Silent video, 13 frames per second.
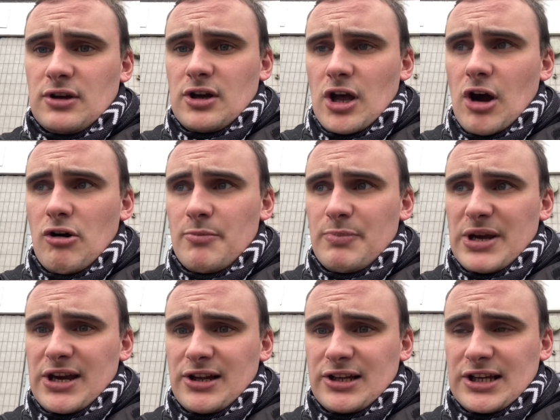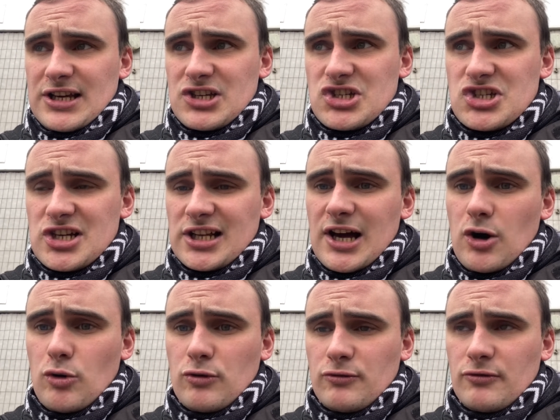Owen Bailey is still
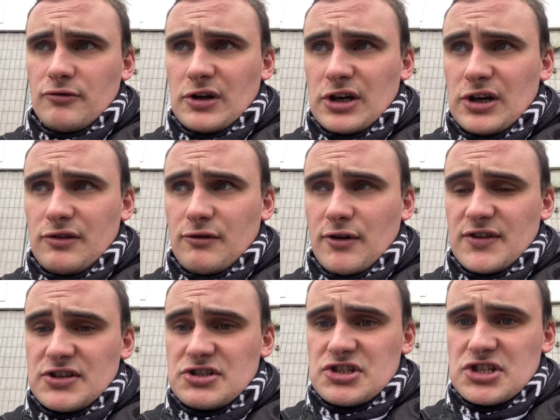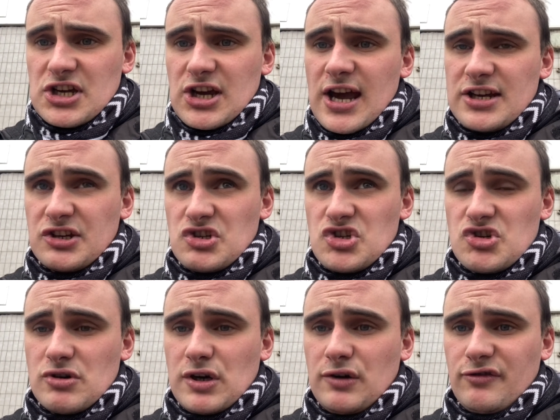out uh, with his uh, head
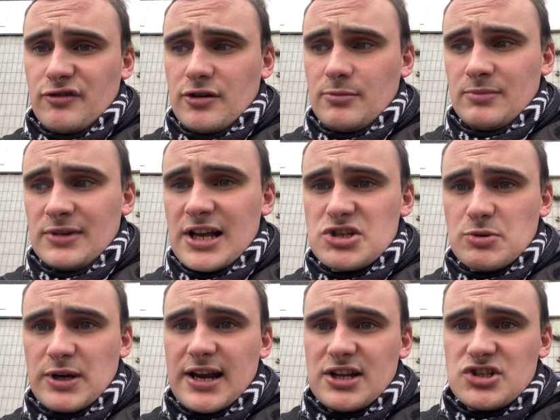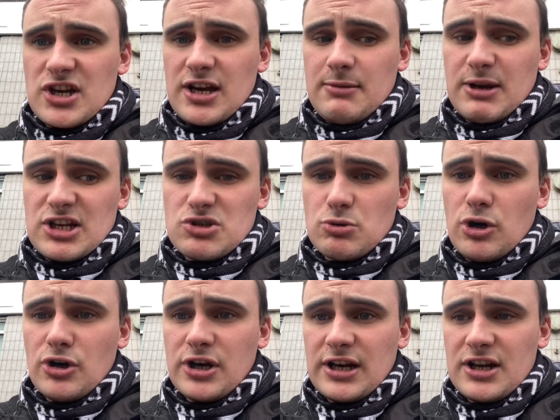injury from last weekend's game against
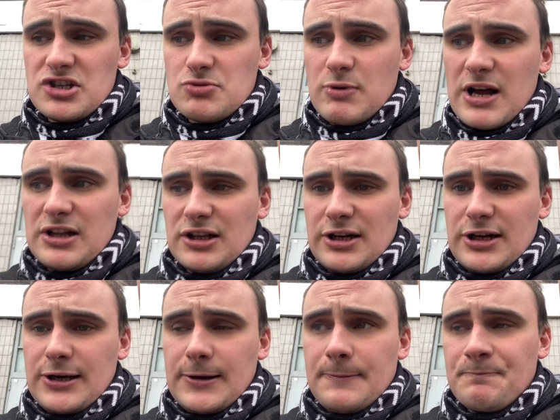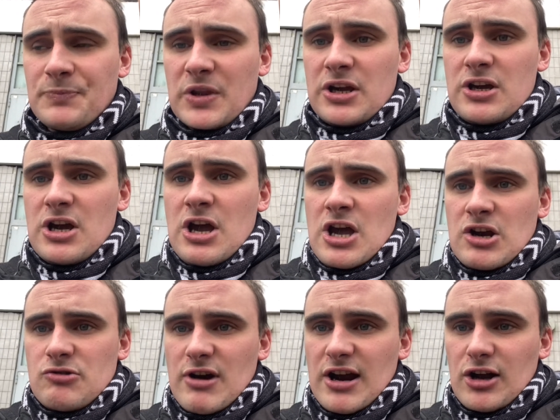Woking as well.
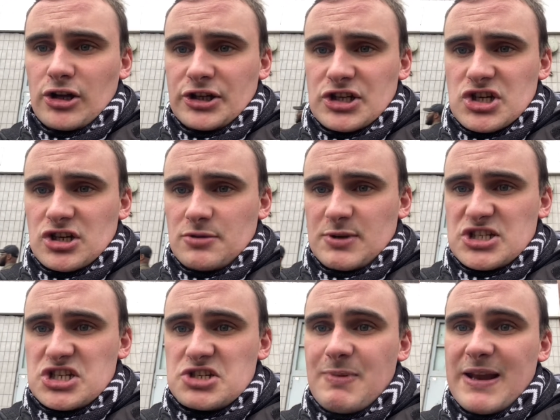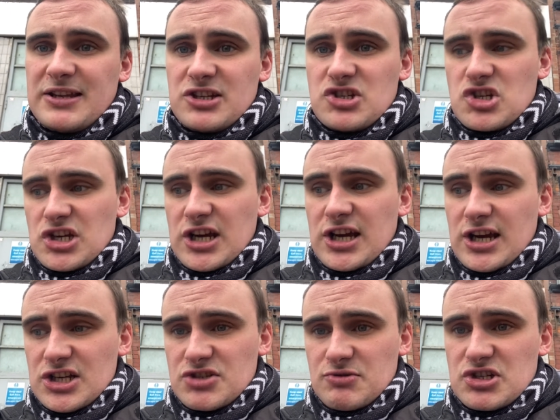Greg Olley is going to be suspended today
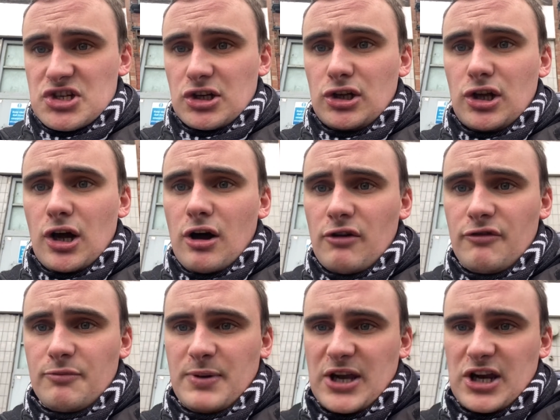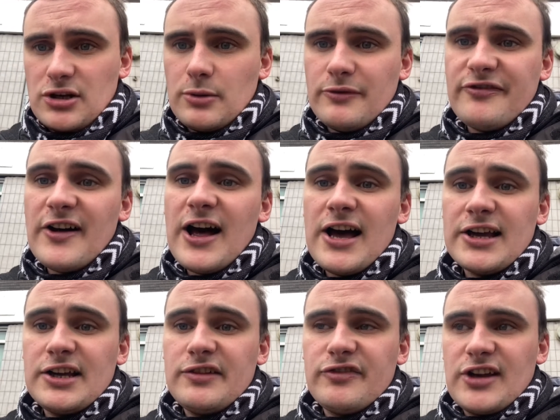as a result of picking up
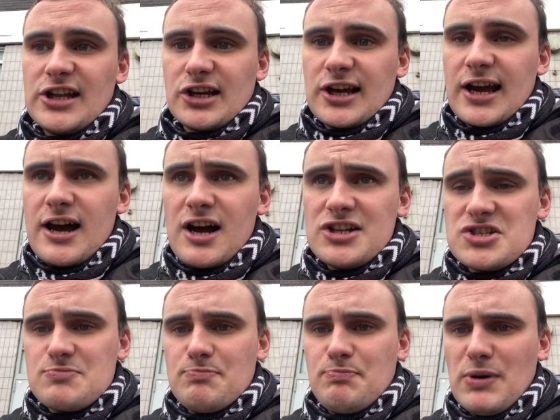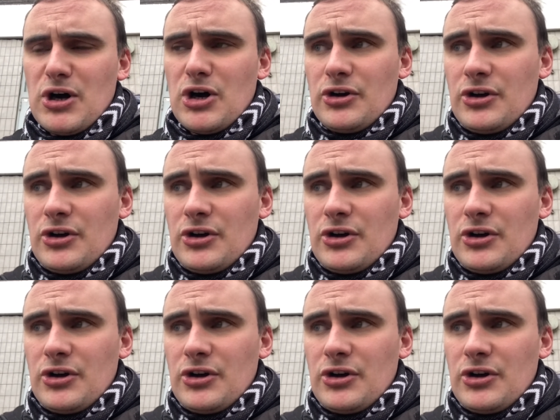five yellow cards. But